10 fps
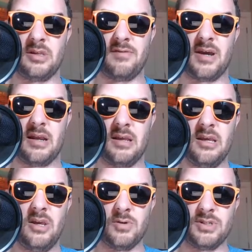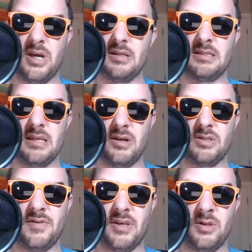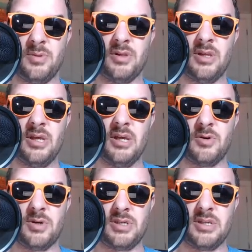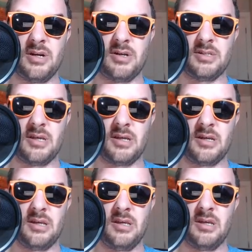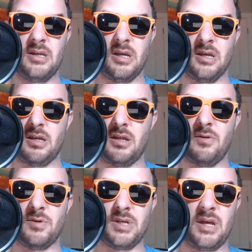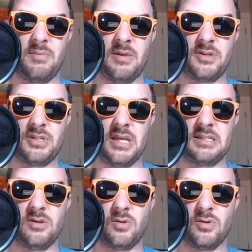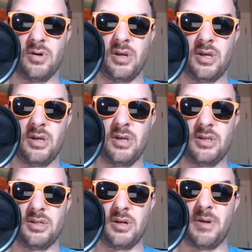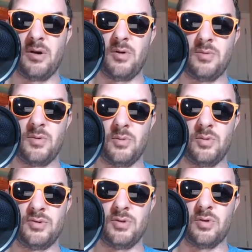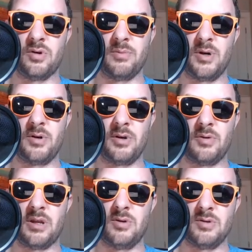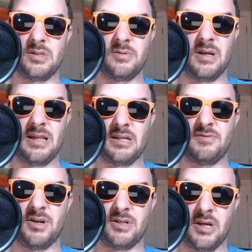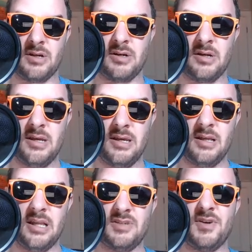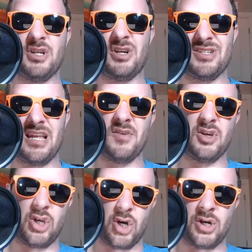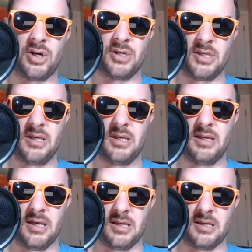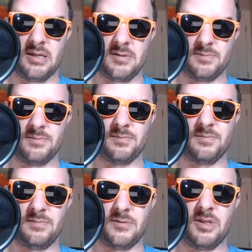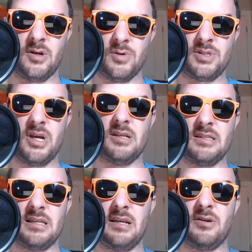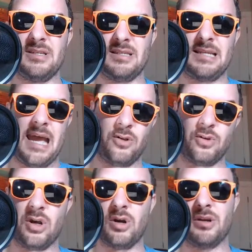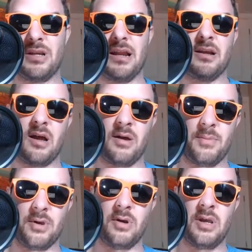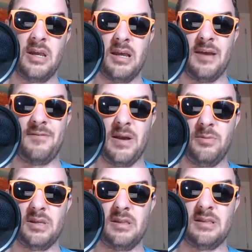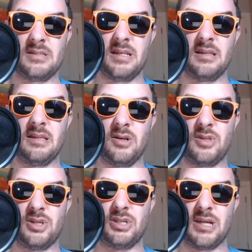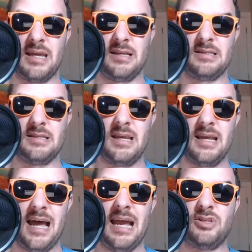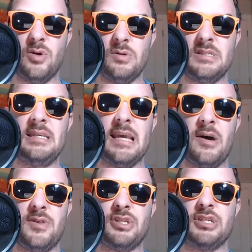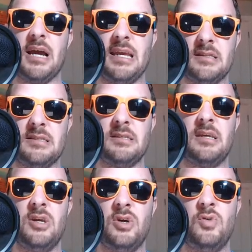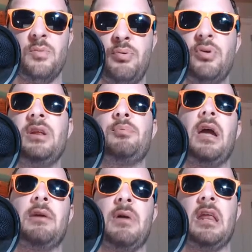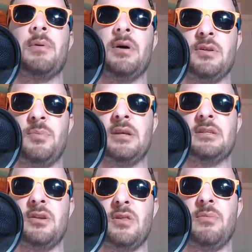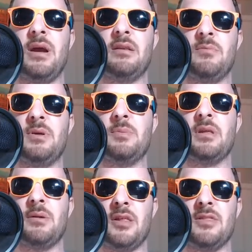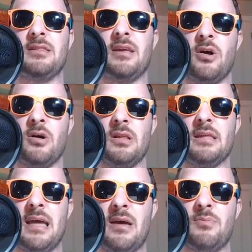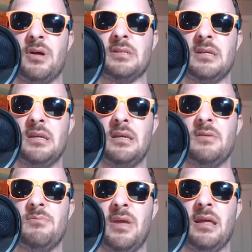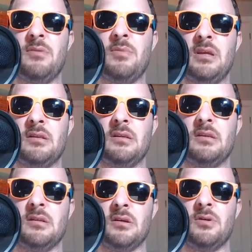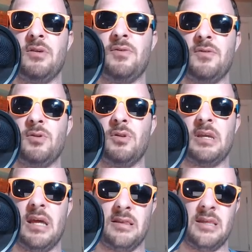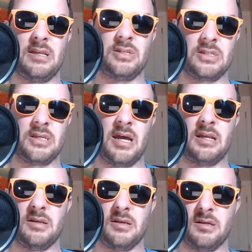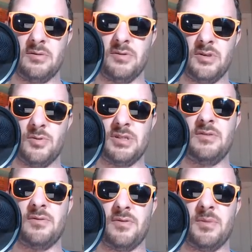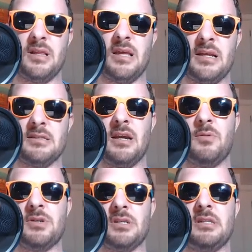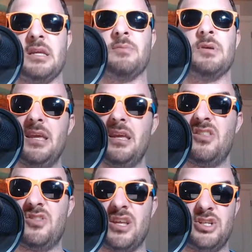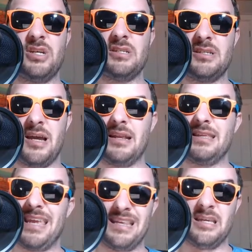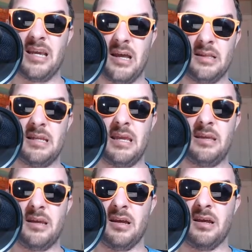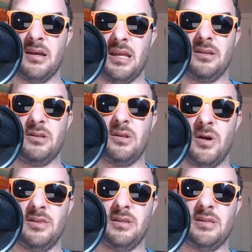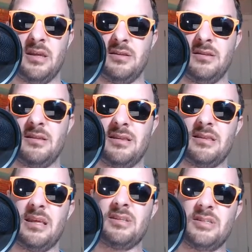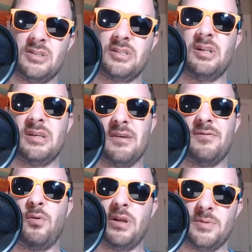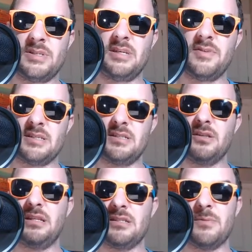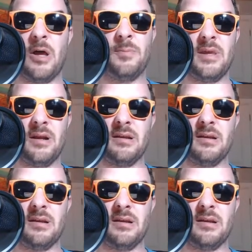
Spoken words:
They've got Rashawn Slater's available, Christian Darrisaw, Rashad Bateman, J.C. Horn, Jeremiah Owusu-Koramoah, Greg Newsome, Elijah Vera Tucker. Elijah Vera Tucker's kind of a guard. Rashawn Slater is a tackle guard kind of combo. If I'm sitting here at the Giants, I don't see how the Giants, who are pretty pragmatic about their picks, I know people might not think they are like that, but man, I mean, if you look at it, they just got the receiver from the Lions. God, what's his name? They just got Kenny Galladay, and I think they're still kind of void at receiver. They still need some help there.